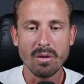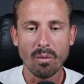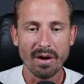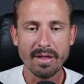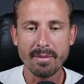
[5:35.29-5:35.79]

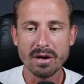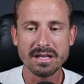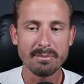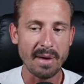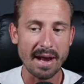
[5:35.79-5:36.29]
What are the
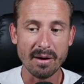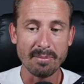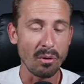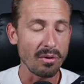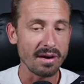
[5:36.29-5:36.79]
most
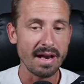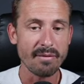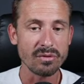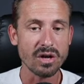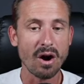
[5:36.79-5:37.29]
important
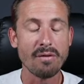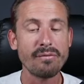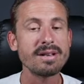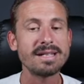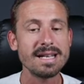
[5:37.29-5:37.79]
levels
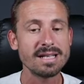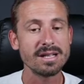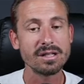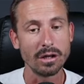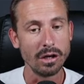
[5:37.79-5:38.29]
of
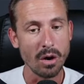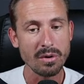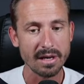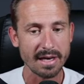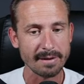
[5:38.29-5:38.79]
resistance
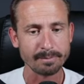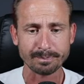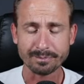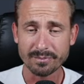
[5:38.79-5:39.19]
locally?